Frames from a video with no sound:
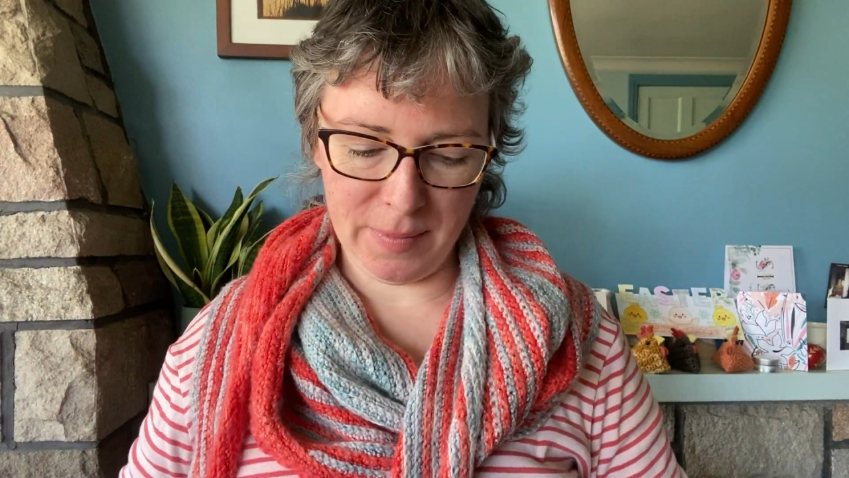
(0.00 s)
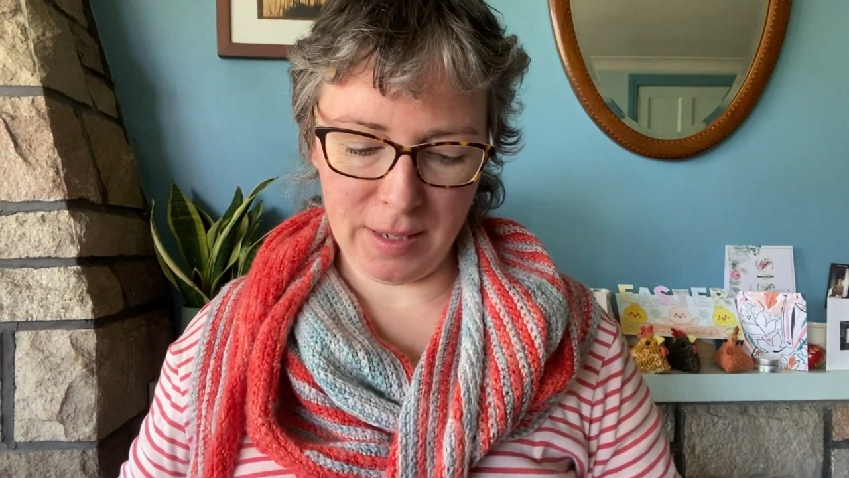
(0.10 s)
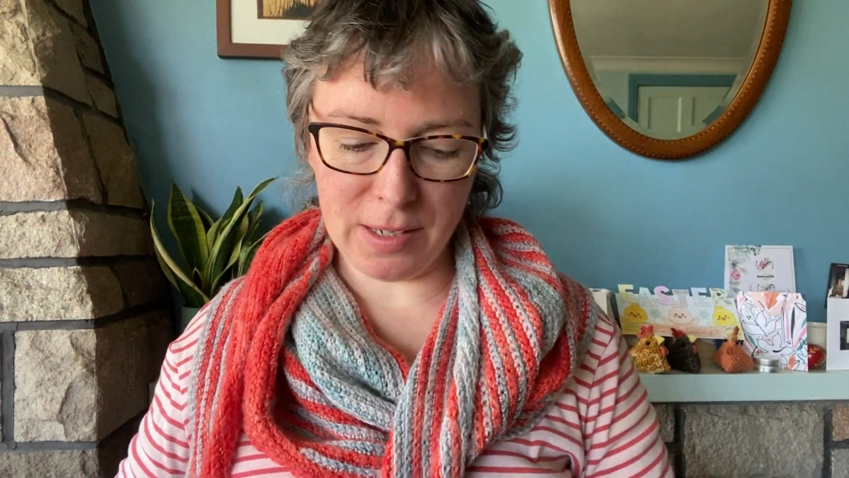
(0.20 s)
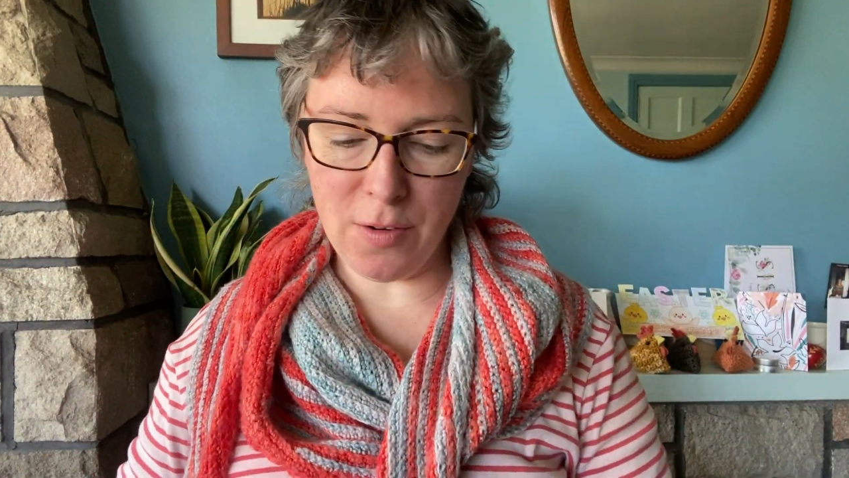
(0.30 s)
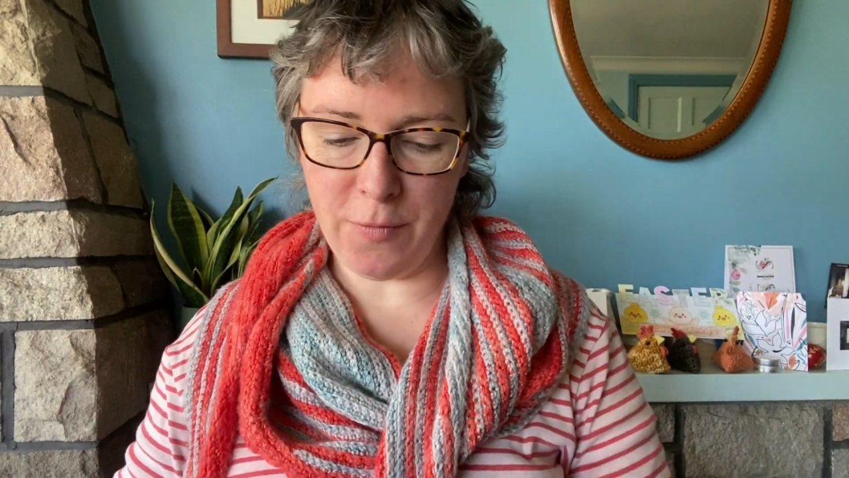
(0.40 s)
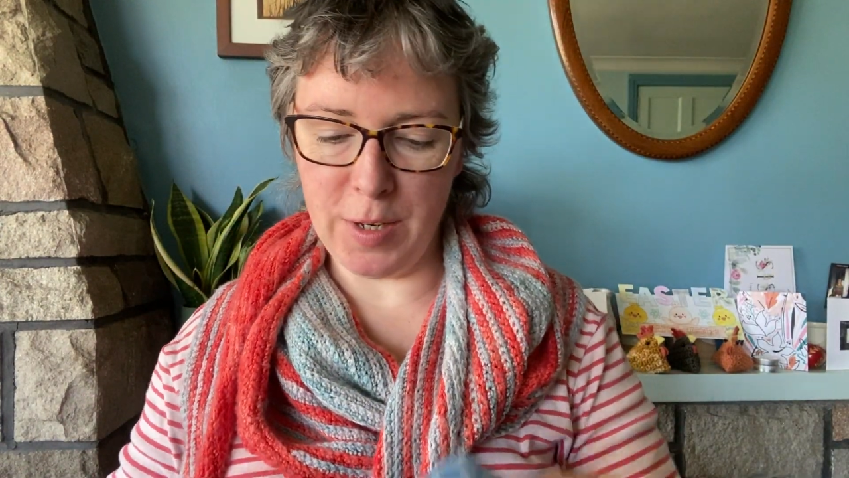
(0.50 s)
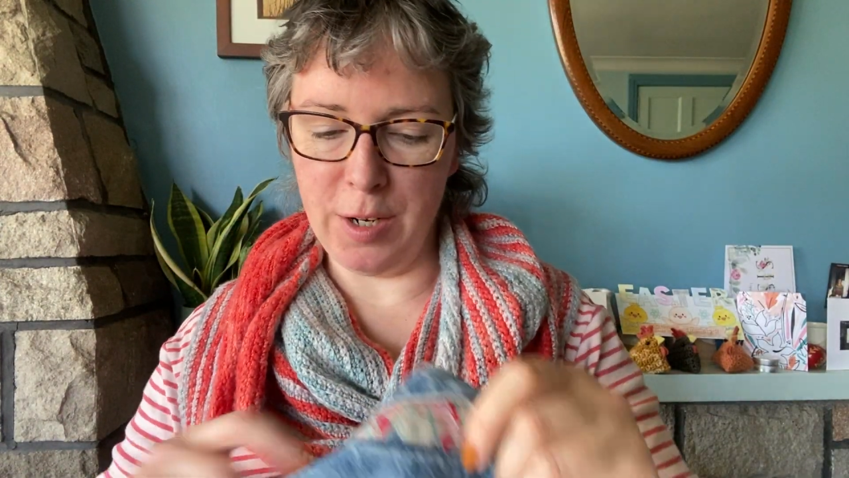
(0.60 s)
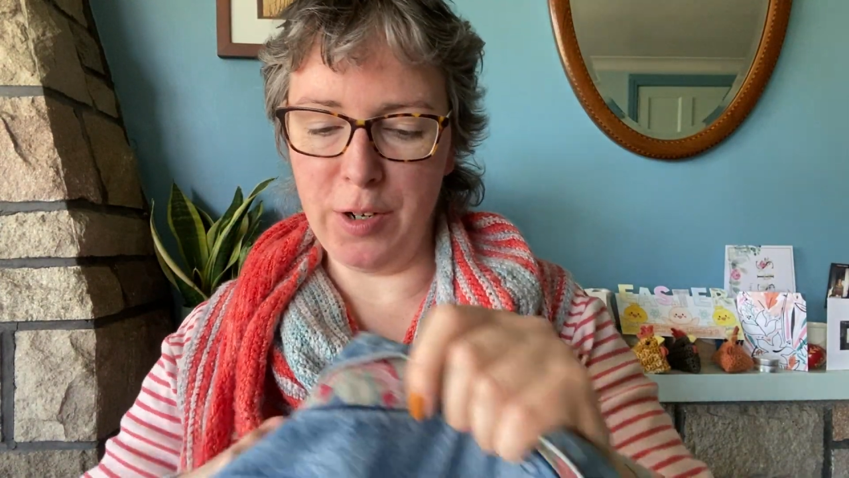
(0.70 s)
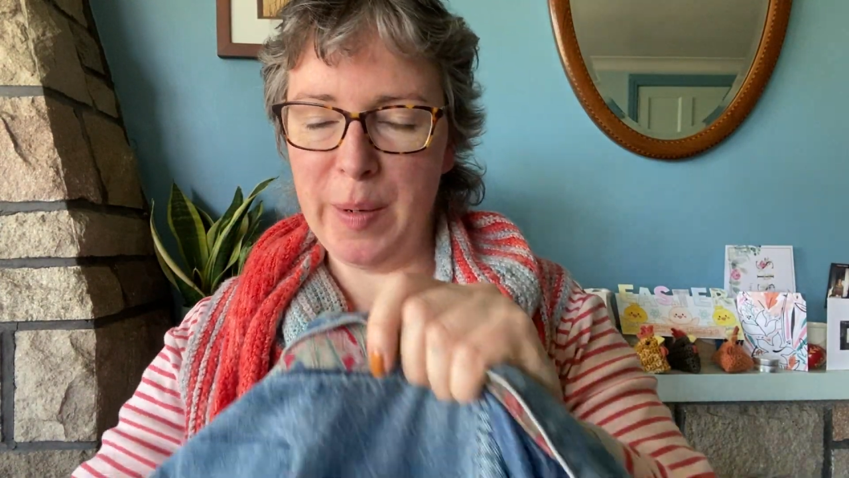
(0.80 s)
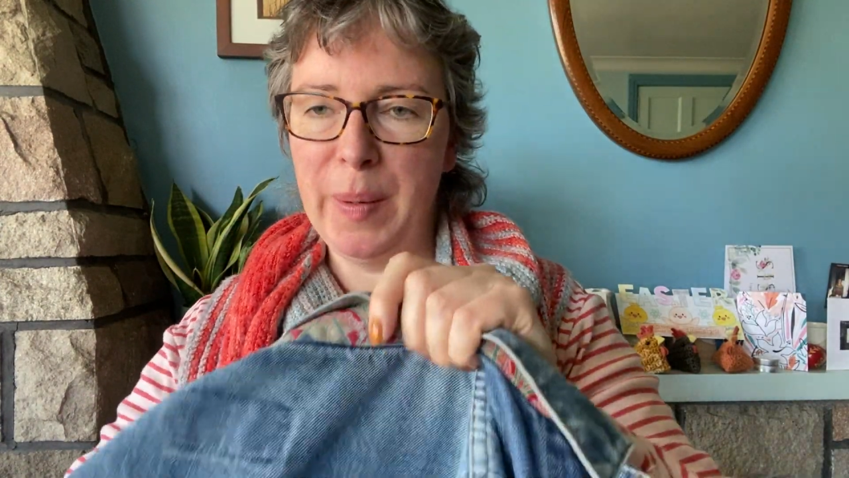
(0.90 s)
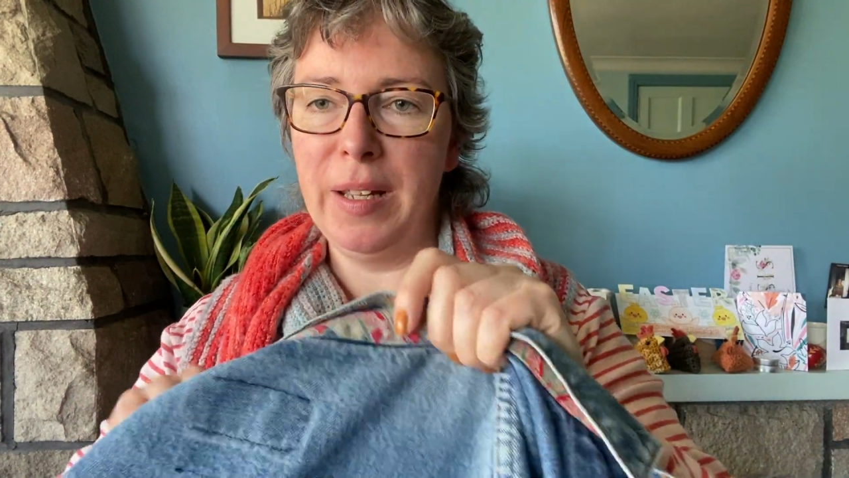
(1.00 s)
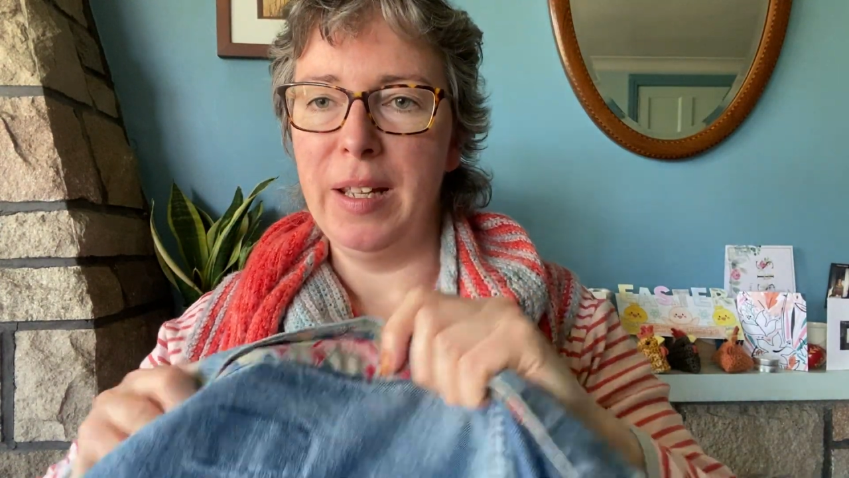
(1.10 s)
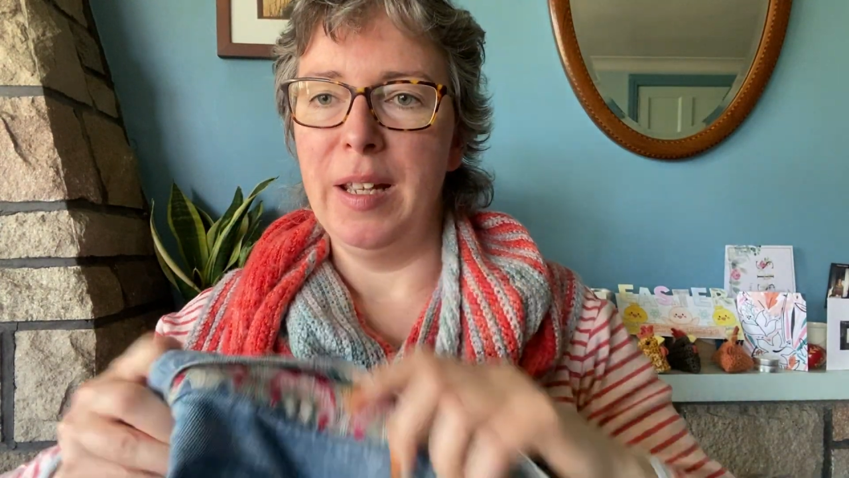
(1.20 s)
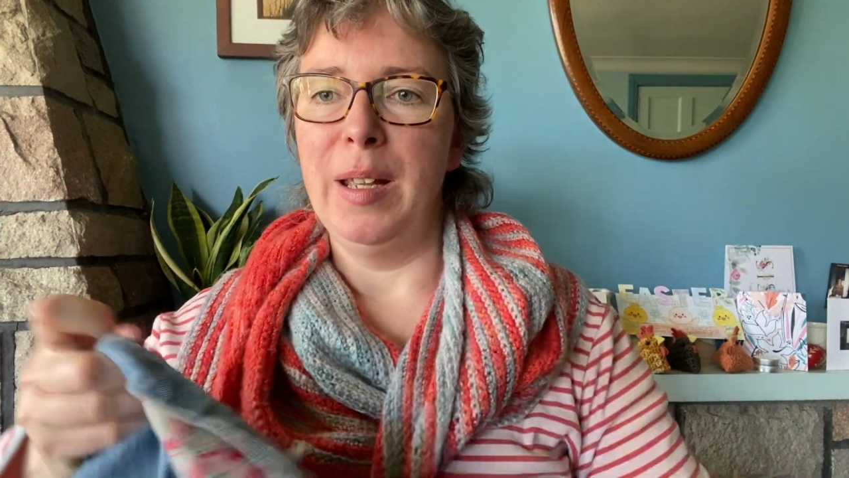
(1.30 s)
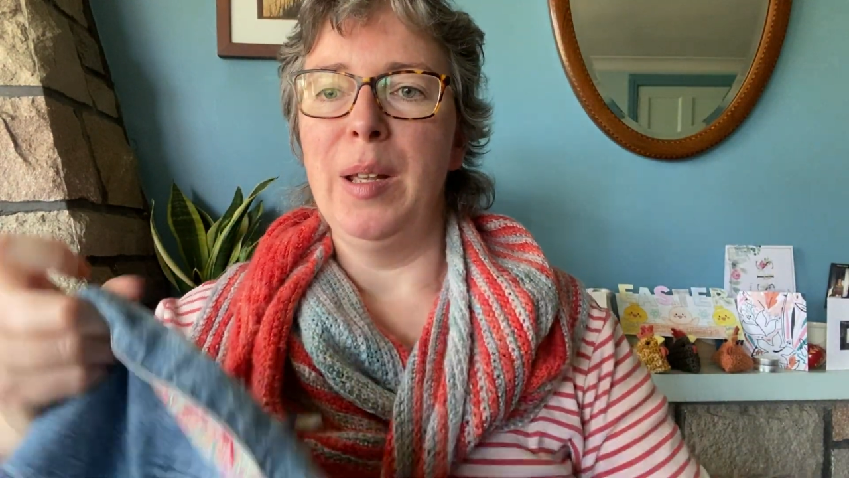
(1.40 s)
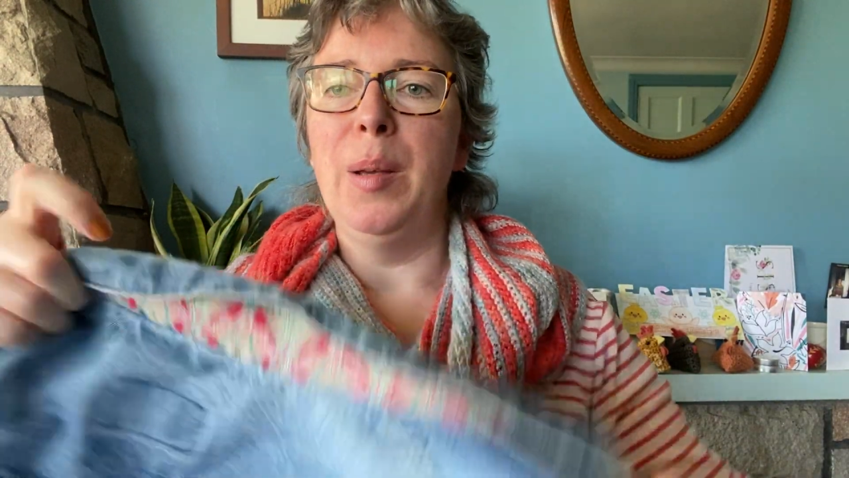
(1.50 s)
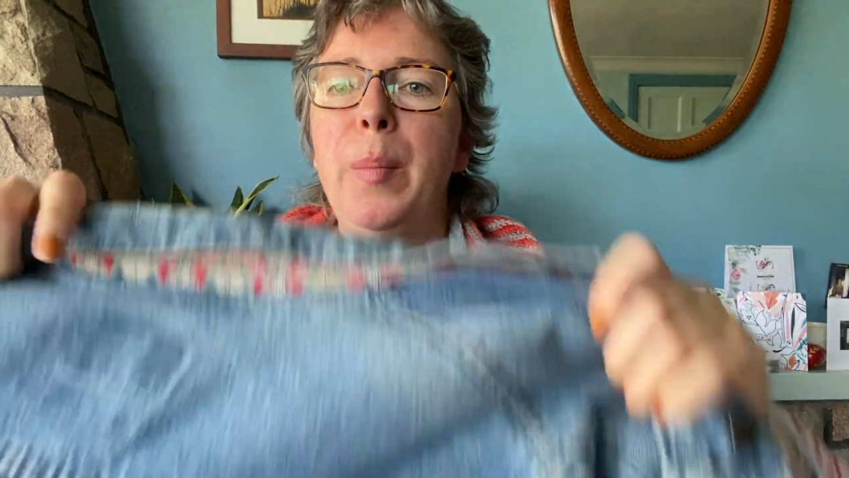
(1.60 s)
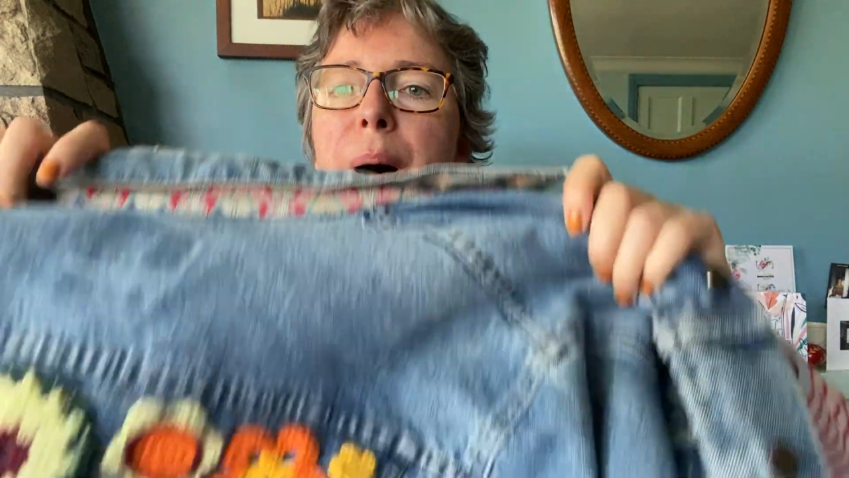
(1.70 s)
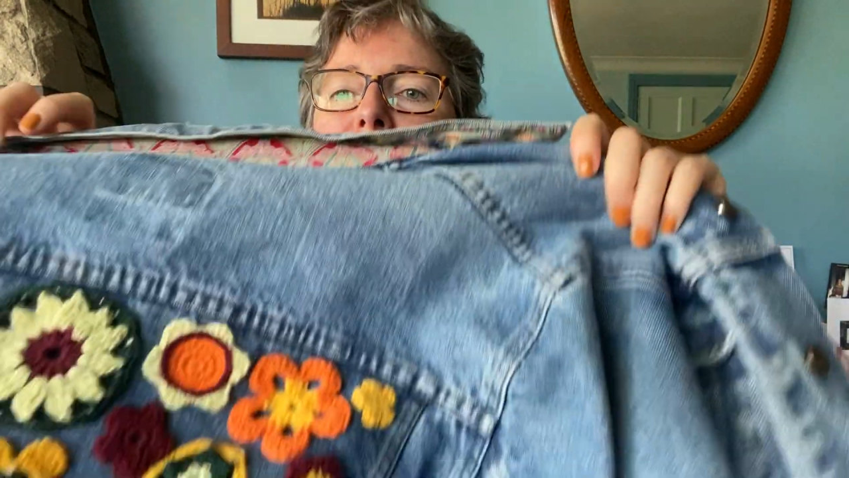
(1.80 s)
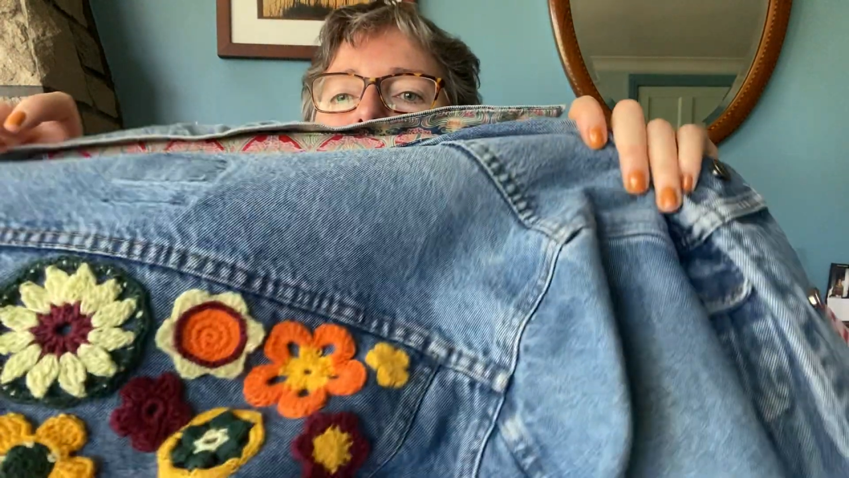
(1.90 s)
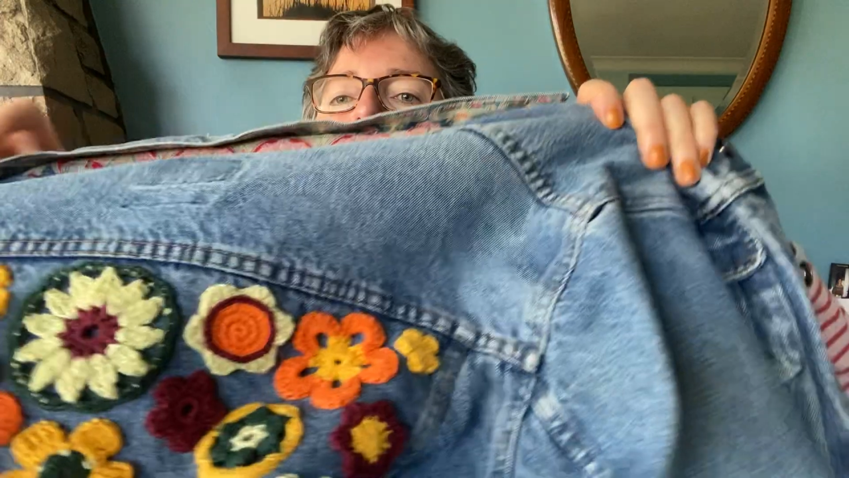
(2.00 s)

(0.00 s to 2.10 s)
It's not finished, but I've